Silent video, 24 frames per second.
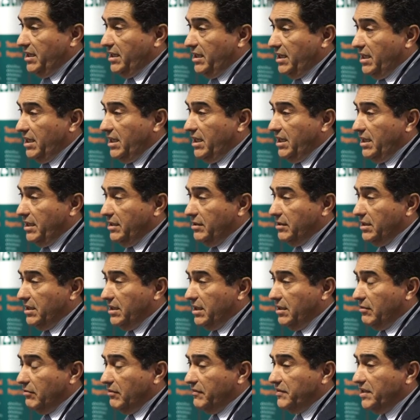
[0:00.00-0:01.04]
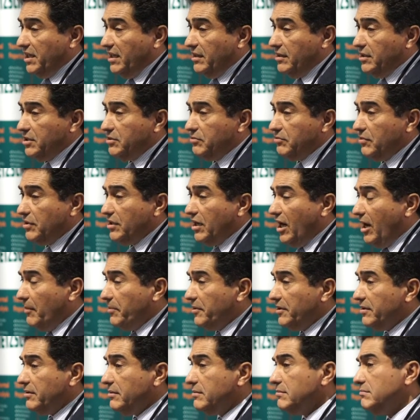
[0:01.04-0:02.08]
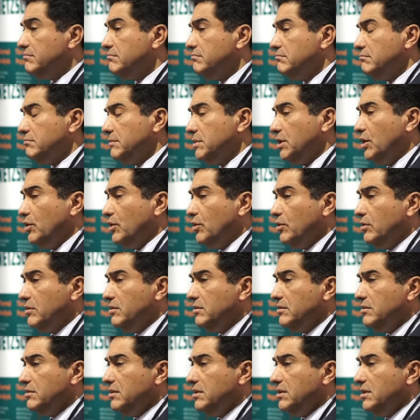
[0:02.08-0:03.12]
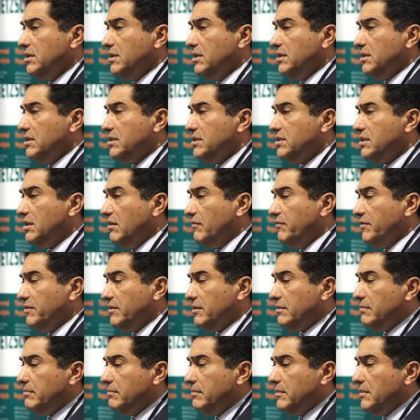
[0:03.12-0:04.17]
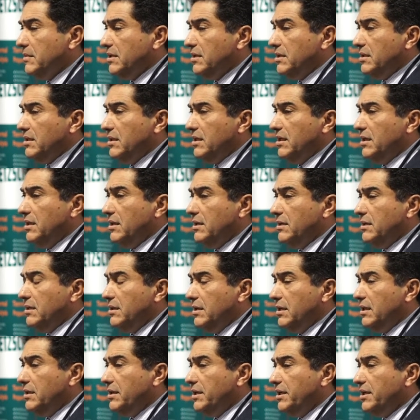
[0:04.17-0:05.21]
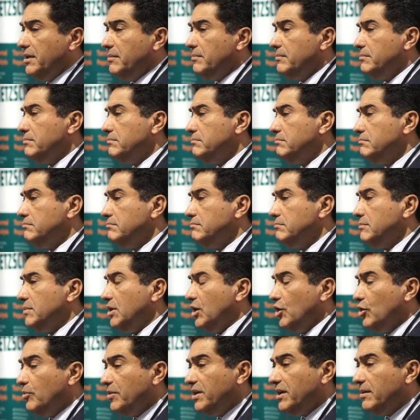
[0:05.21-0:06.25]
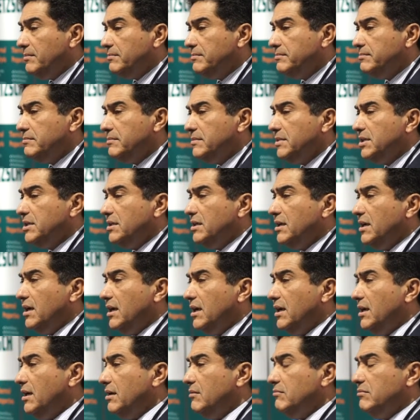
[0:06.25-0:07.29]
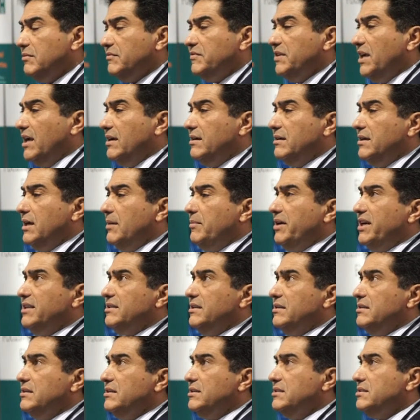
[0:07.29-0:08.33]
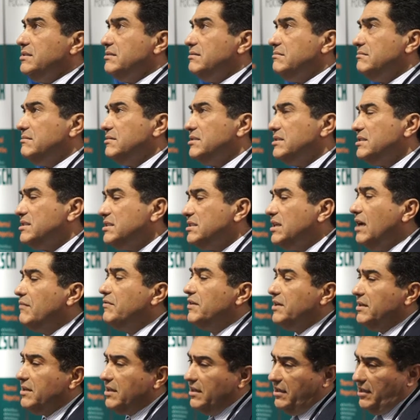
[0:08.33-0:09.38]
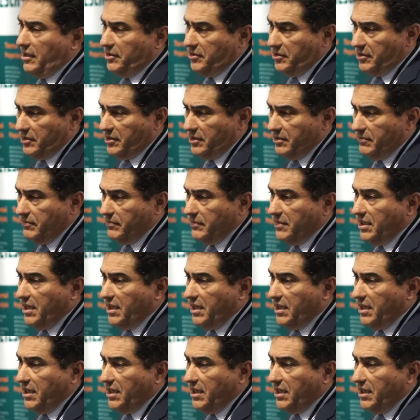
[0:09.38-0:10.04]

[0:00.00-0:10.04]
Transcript: And we've done this with copper, gold, silver, indium, aluminum. We've done about at least 7 conductors.